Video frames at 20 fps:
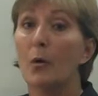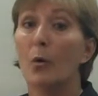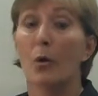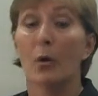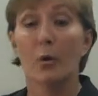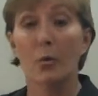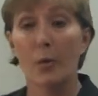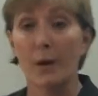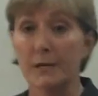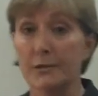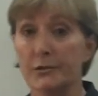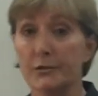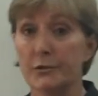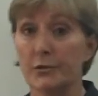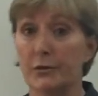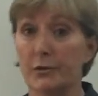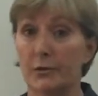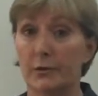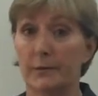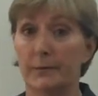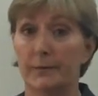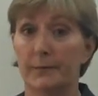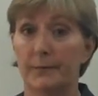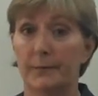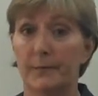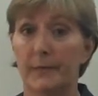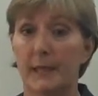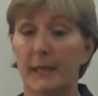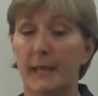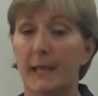or questioner.
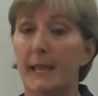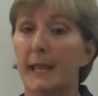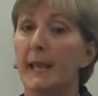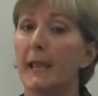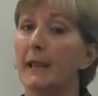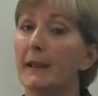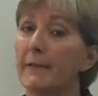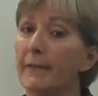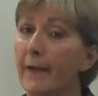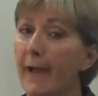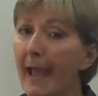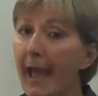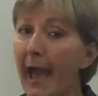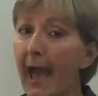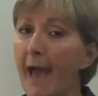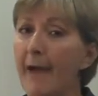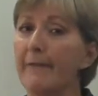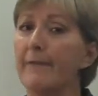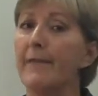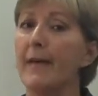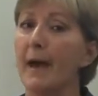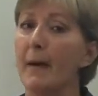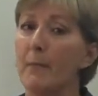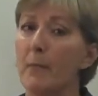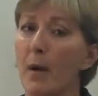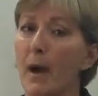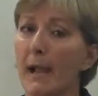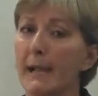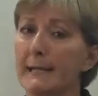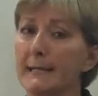And if I have
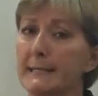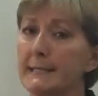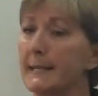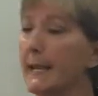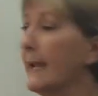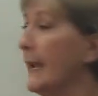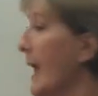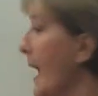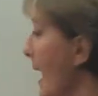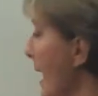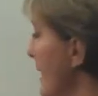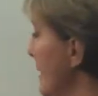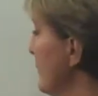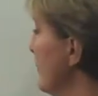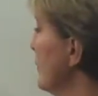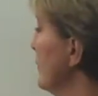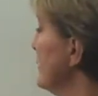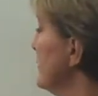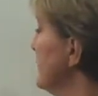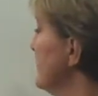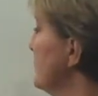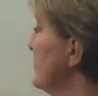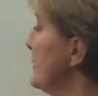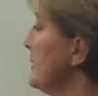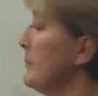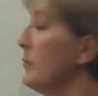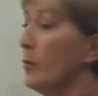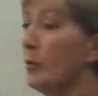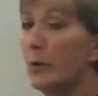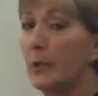that mindset, I am going to
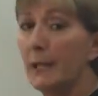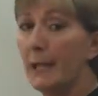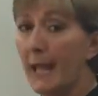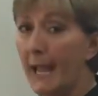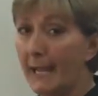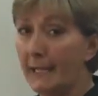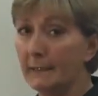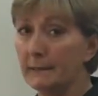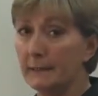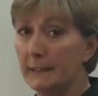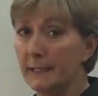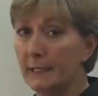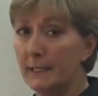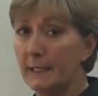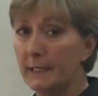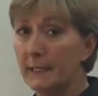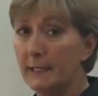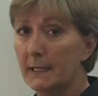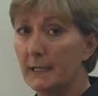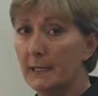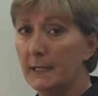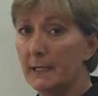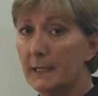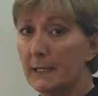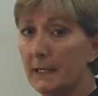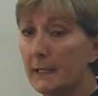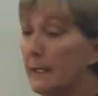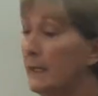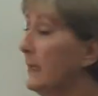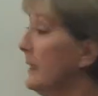be more likely
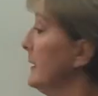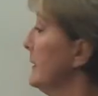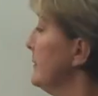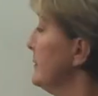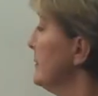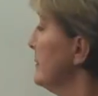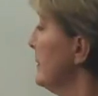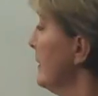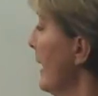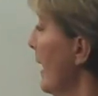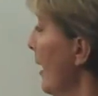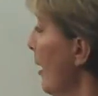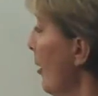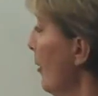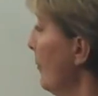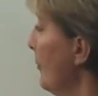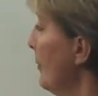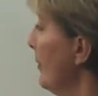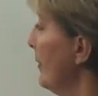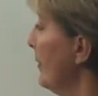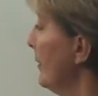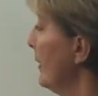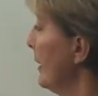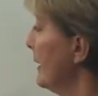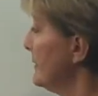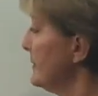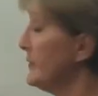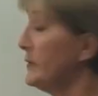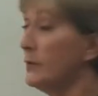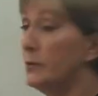to
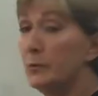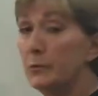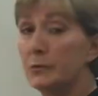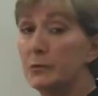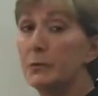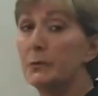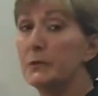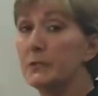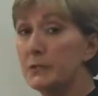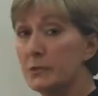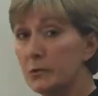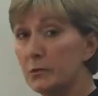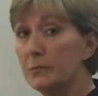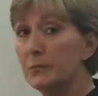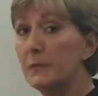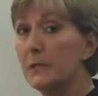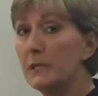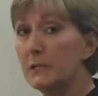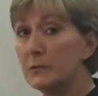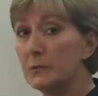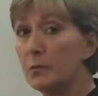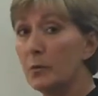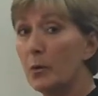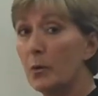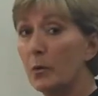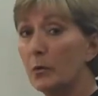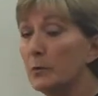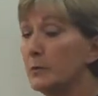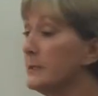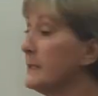assume these
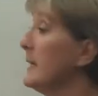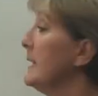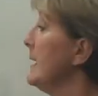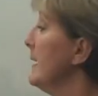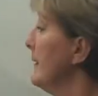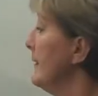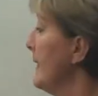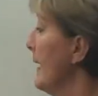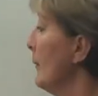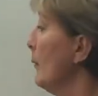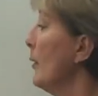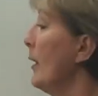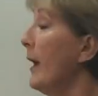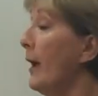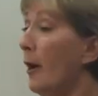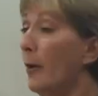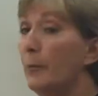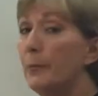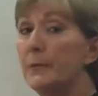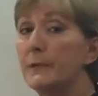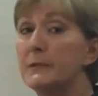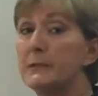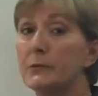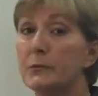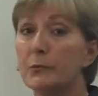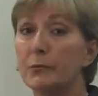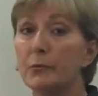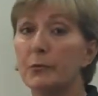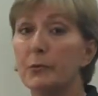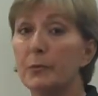roles that will help
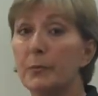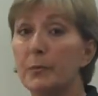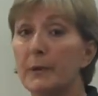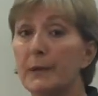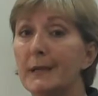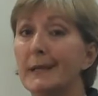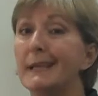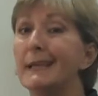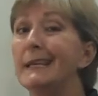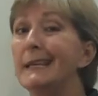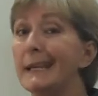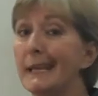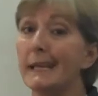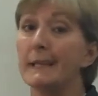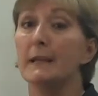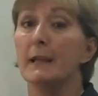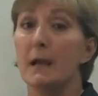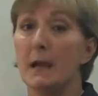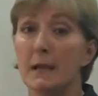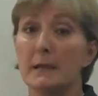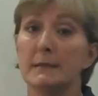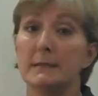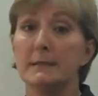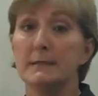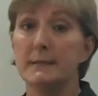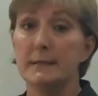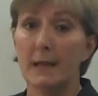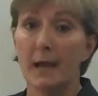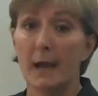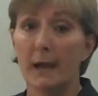this group get
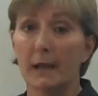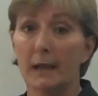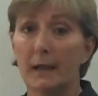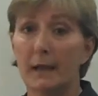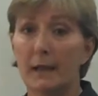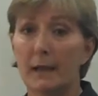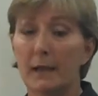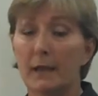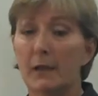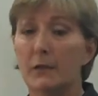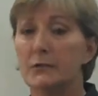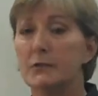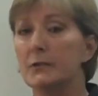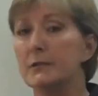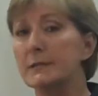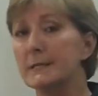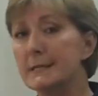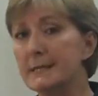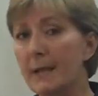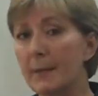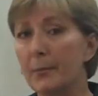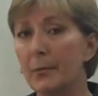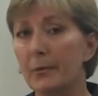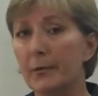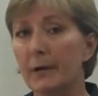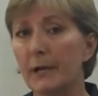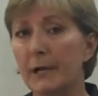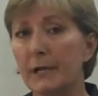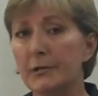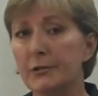unstuck. So the
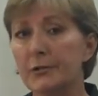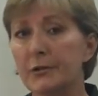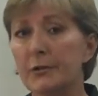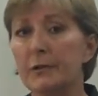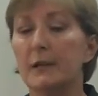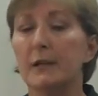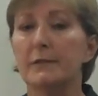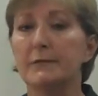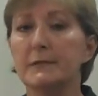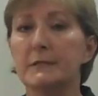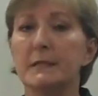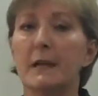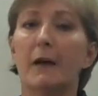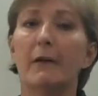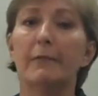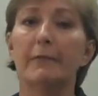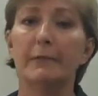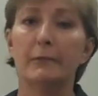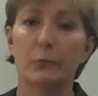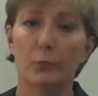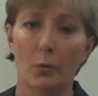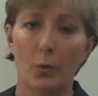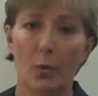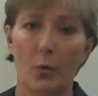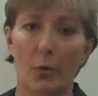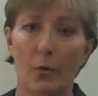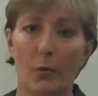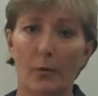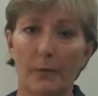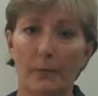separation of self and
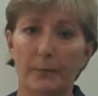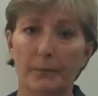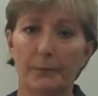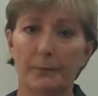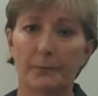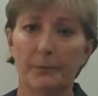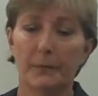role